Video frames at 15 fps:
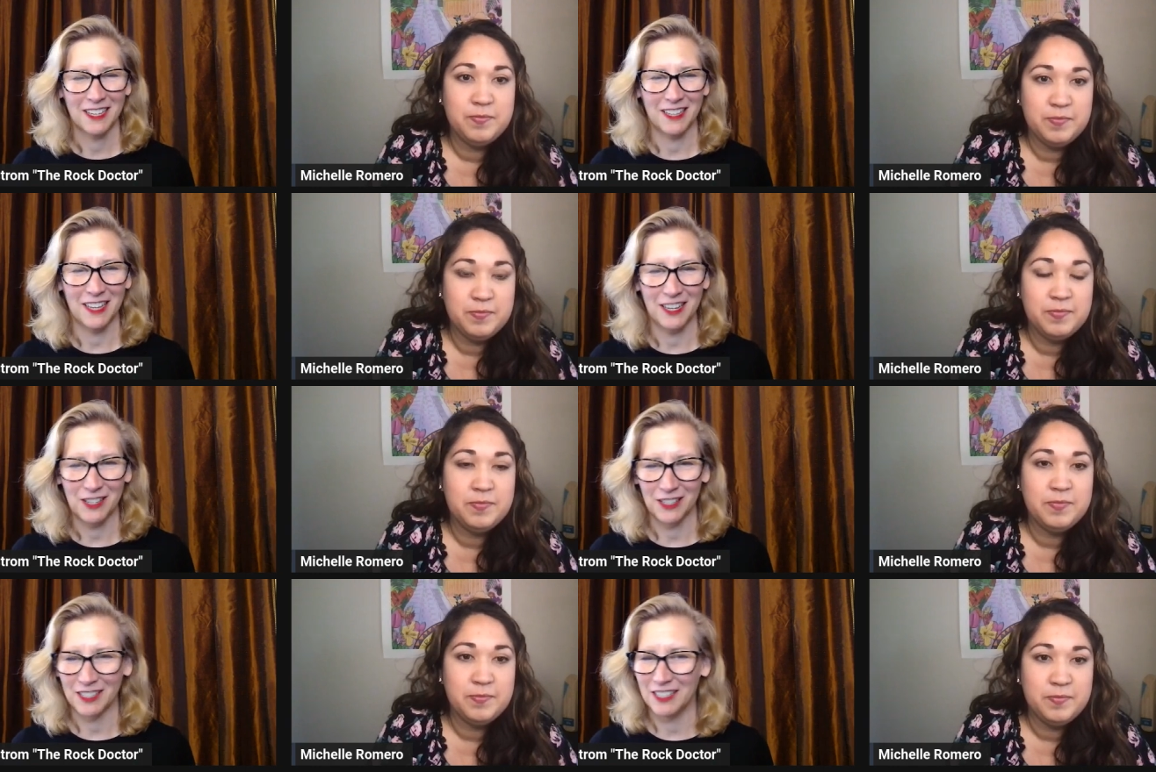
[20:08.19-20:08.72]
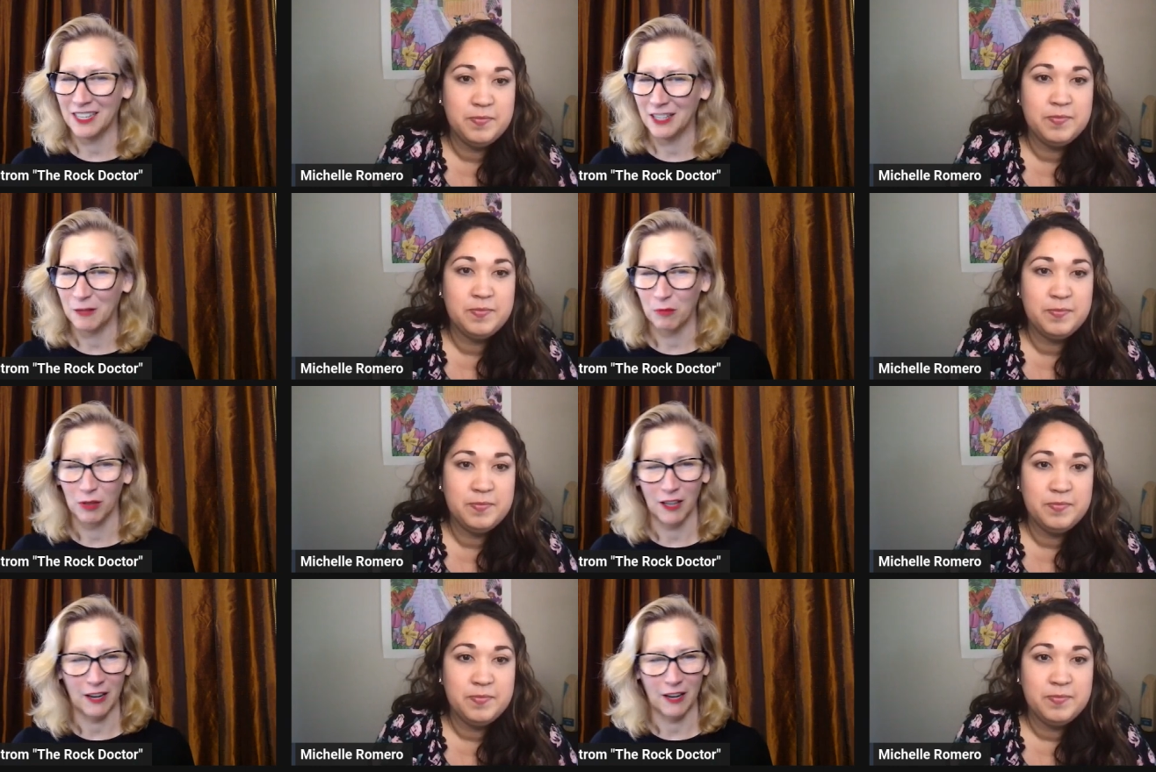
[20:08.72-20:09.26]
Speaker 1: They just need the
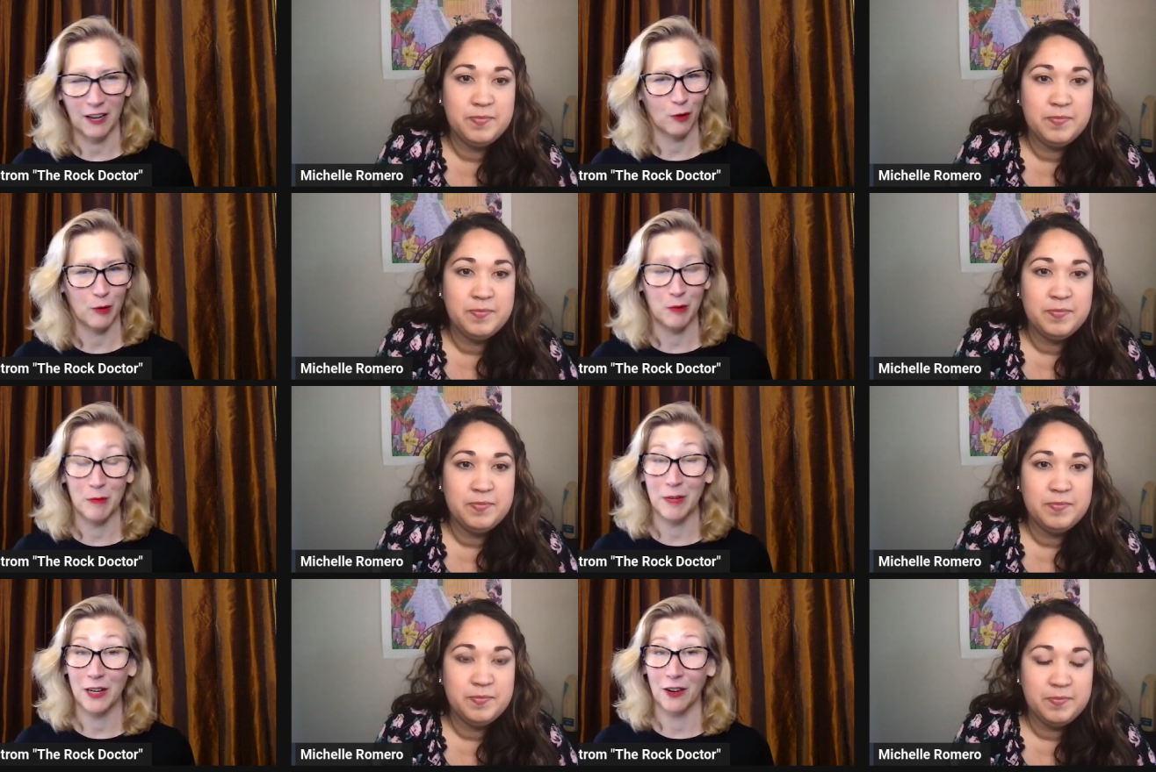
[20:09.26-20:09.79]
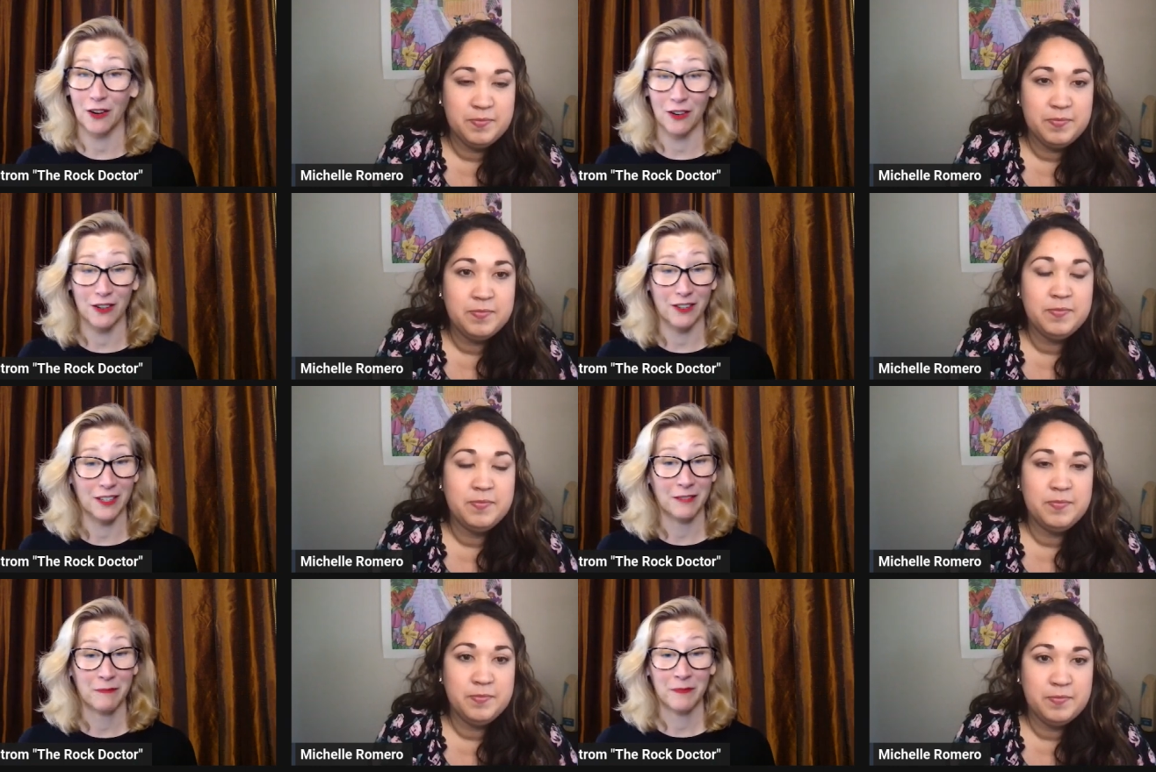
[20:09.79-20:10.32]
platform to be
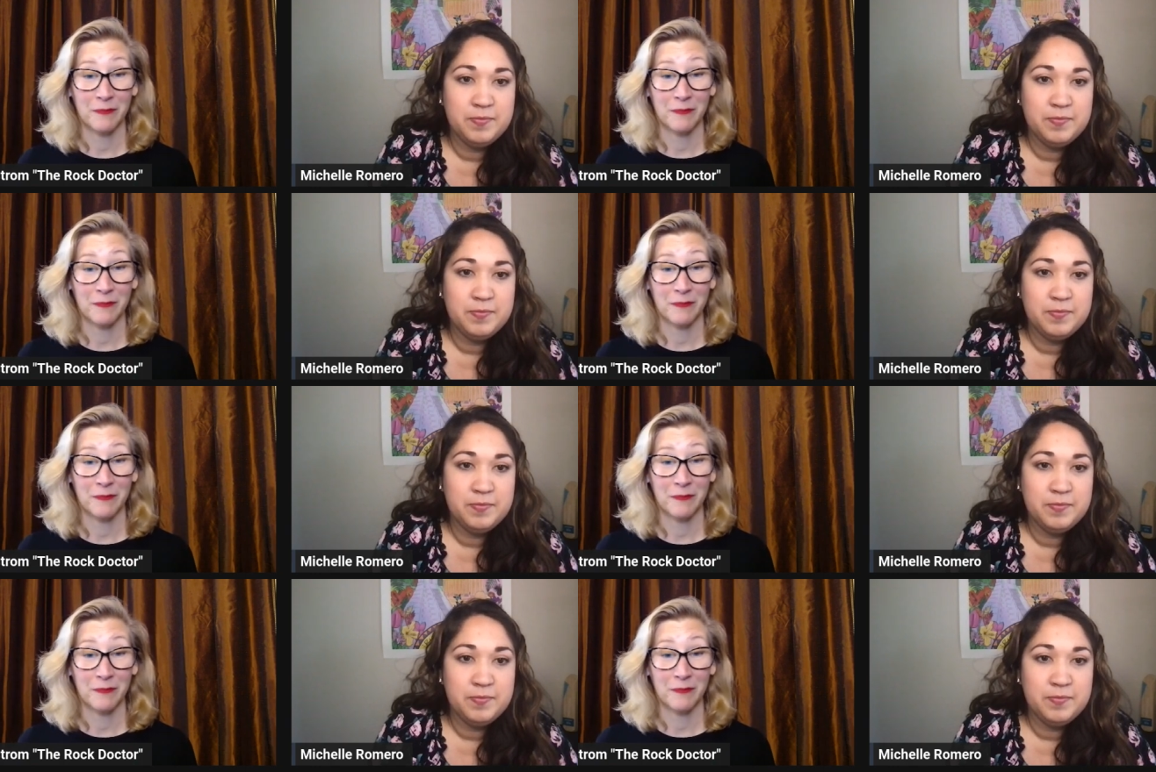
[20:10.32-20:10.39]
heard.